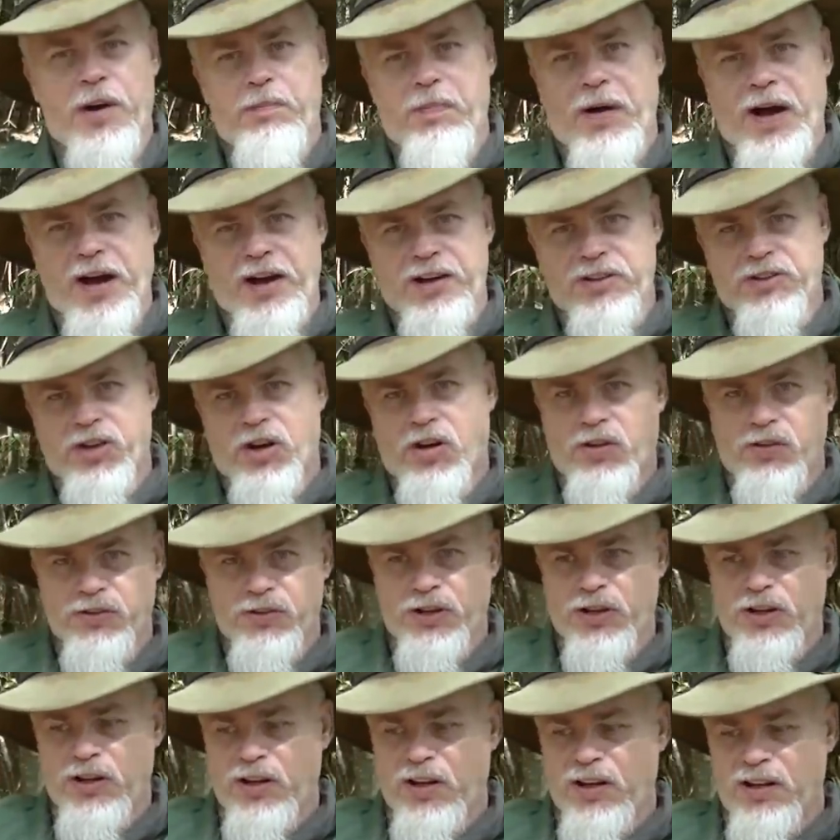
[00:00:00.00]
to pass on
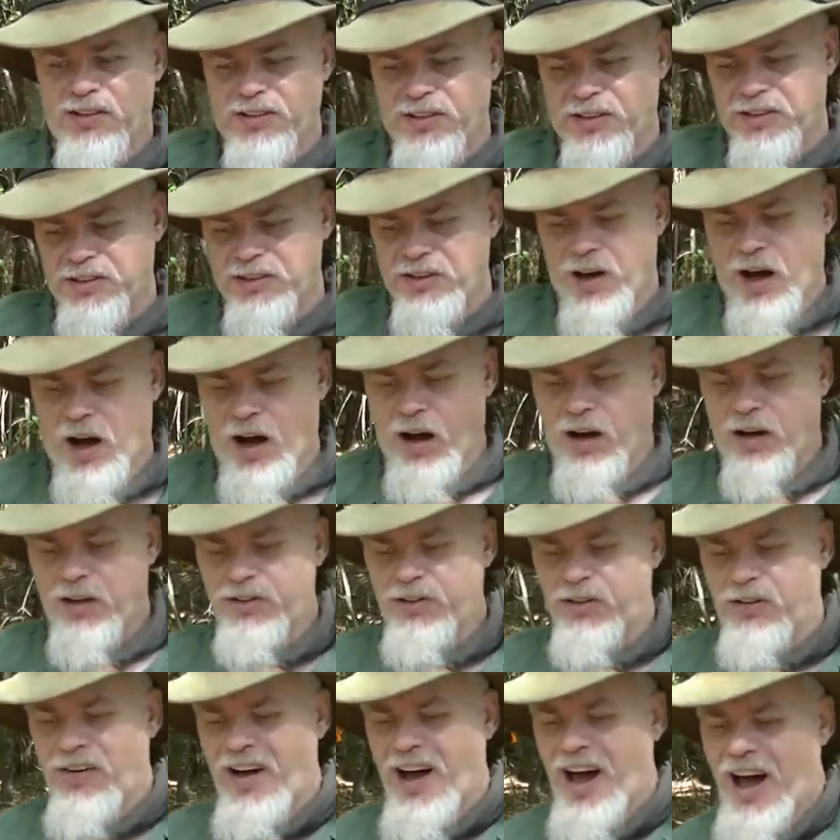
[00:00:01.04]
to you, is this
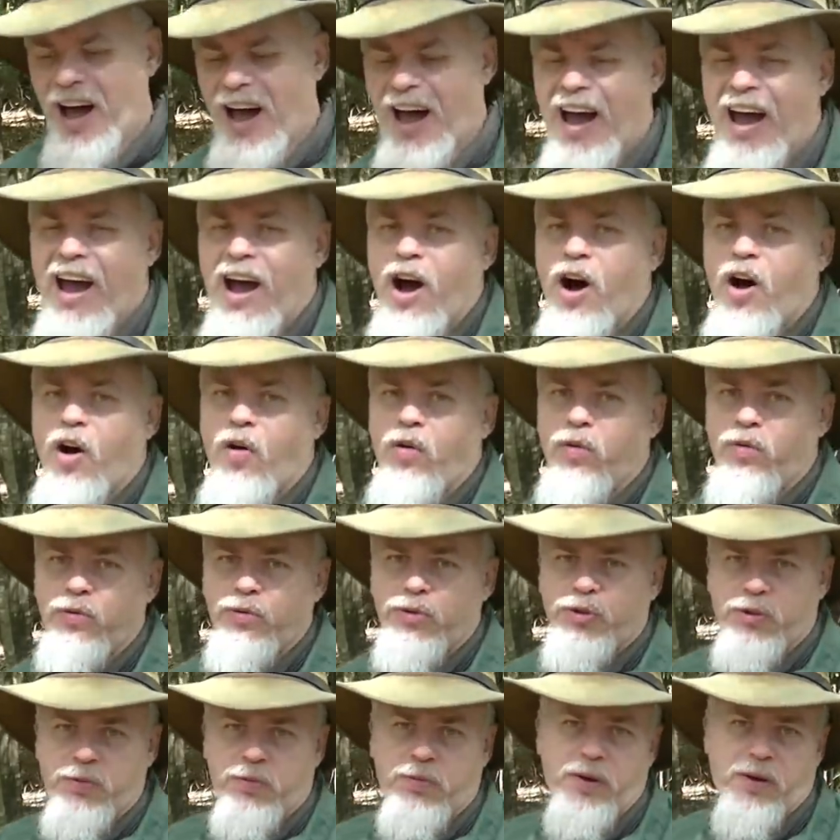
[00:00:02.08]
knowledge of how
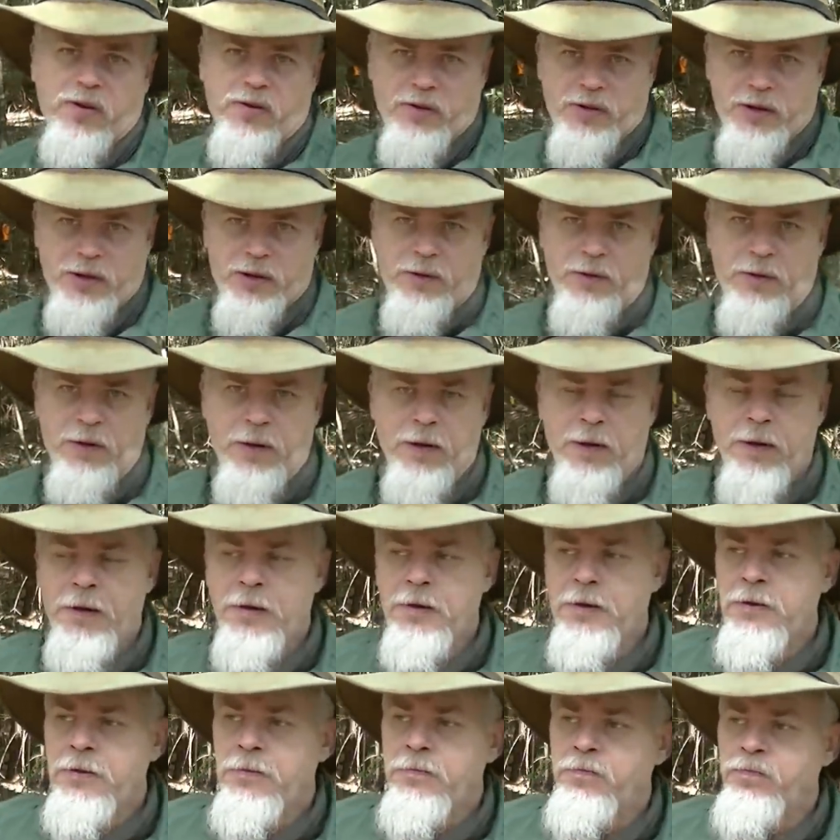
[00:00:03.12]
to build
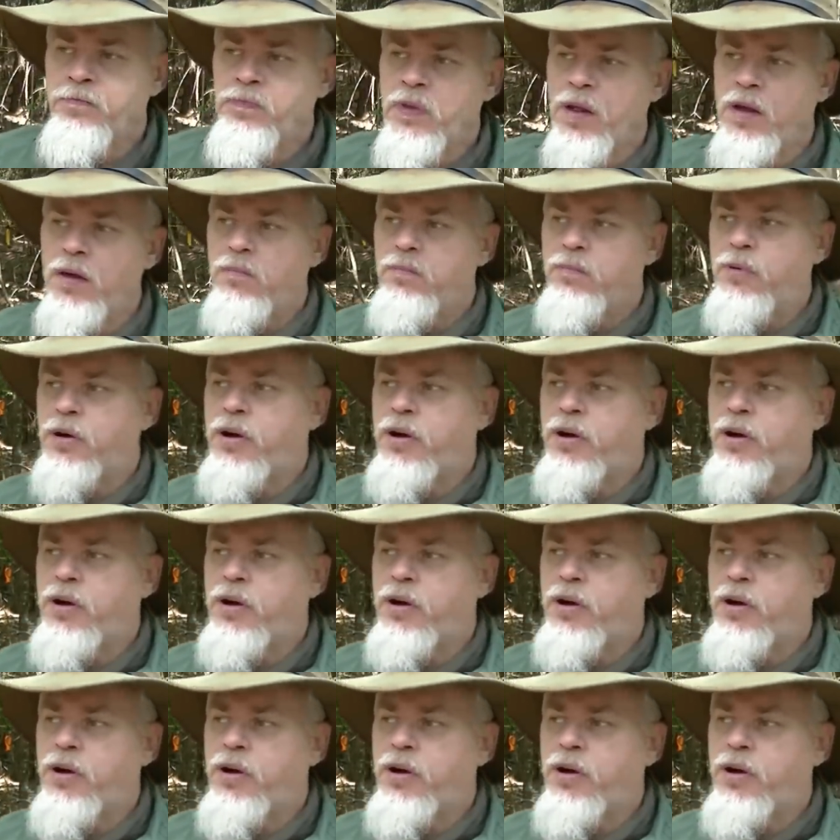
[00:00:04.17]
it.